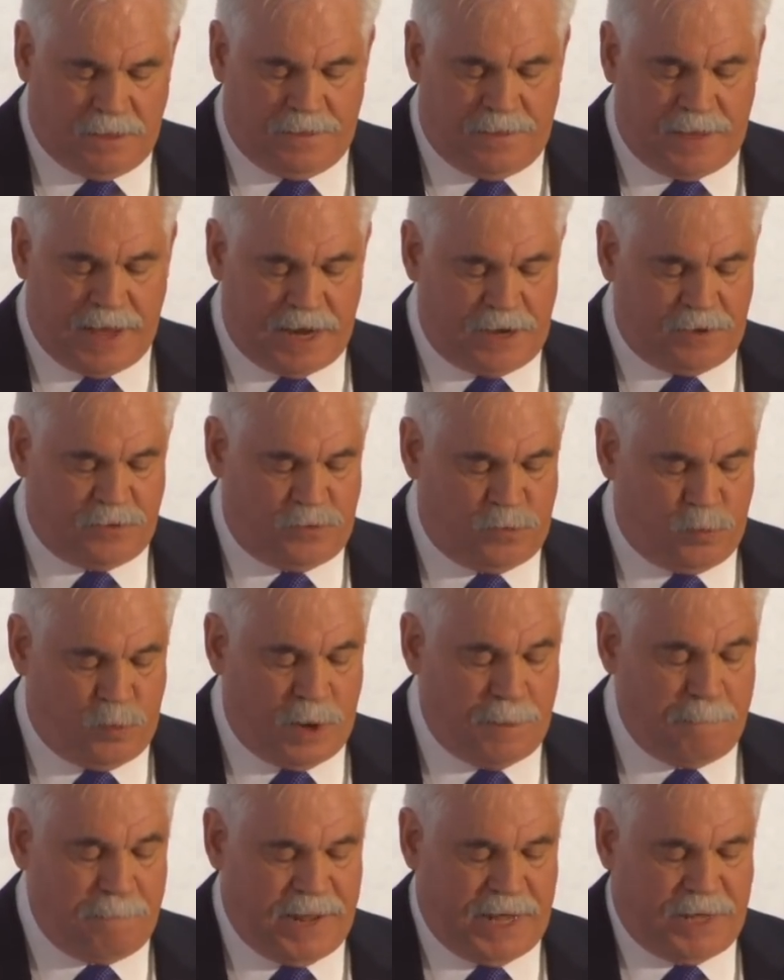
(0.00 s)
That's
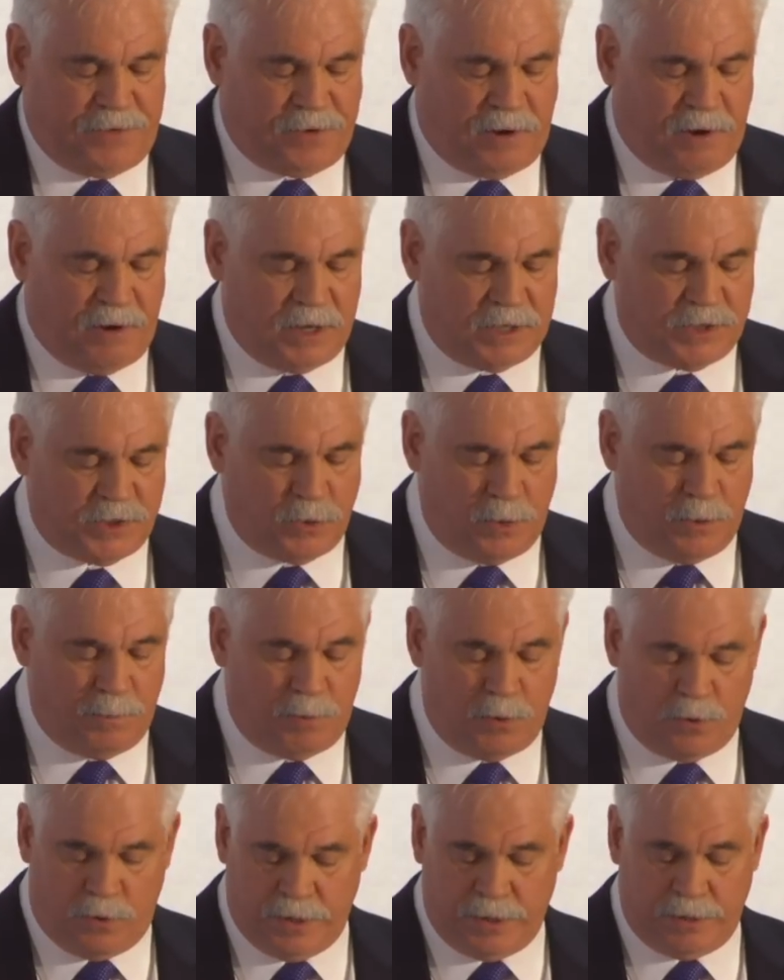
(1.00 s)
what makes cards so
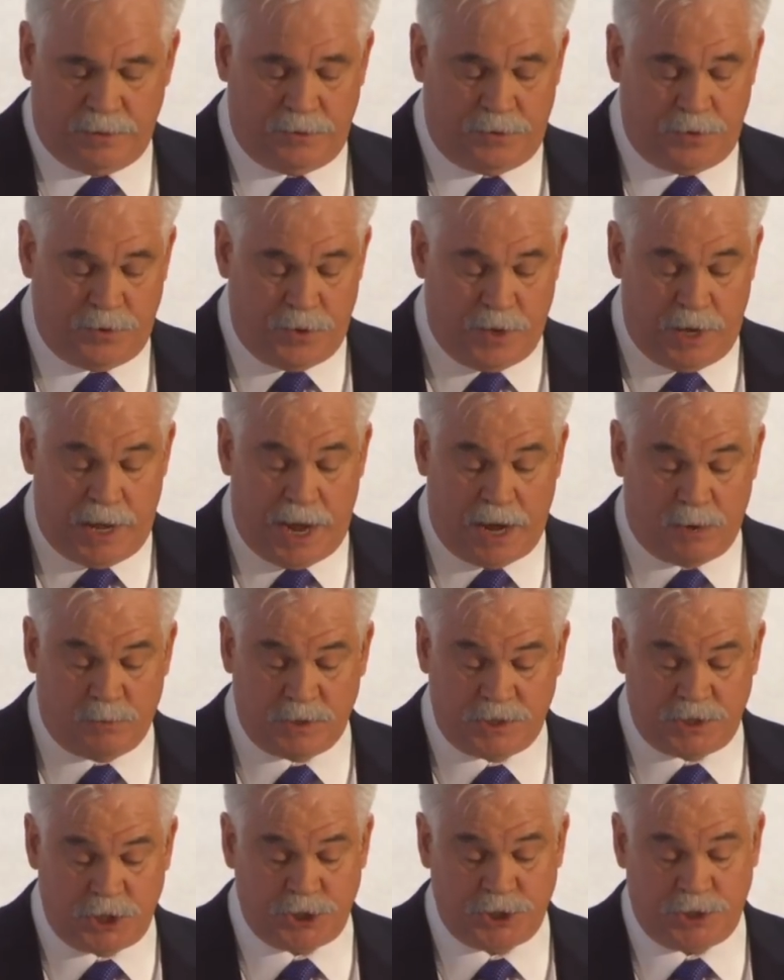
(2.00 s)
important to the
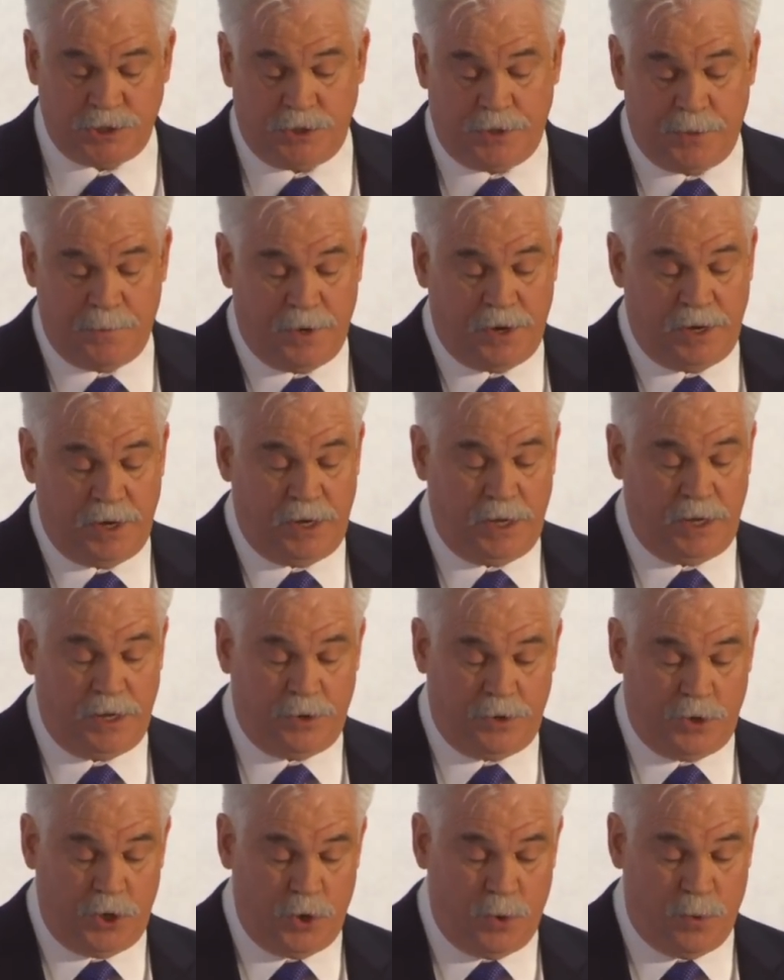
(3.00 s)
acquisition community
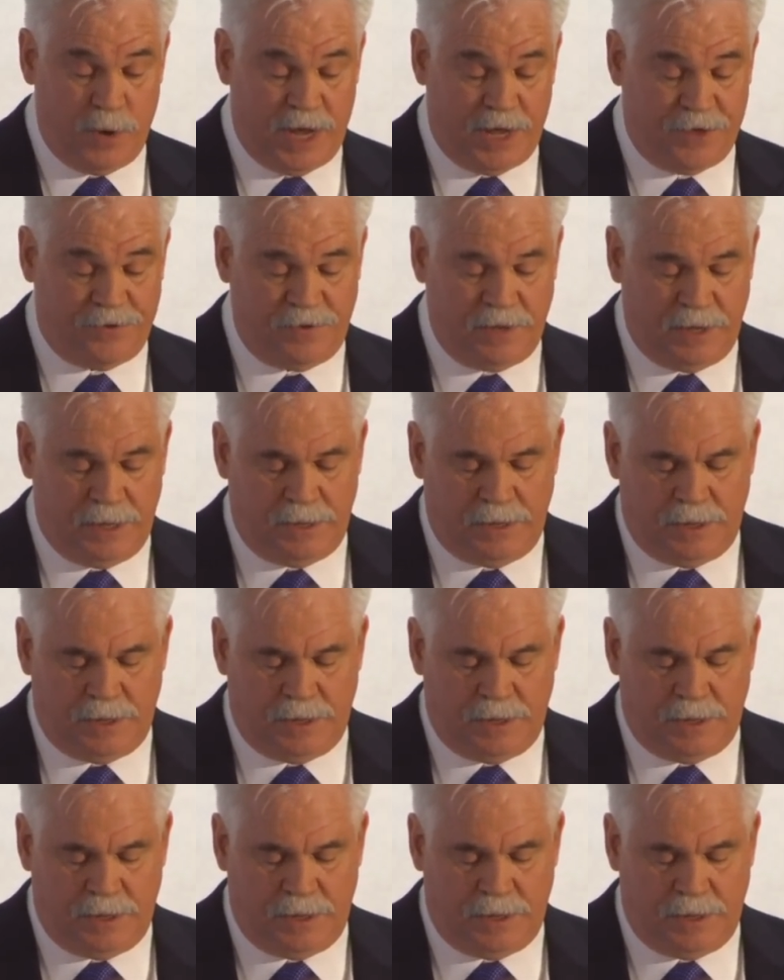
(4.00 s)
in the U.S.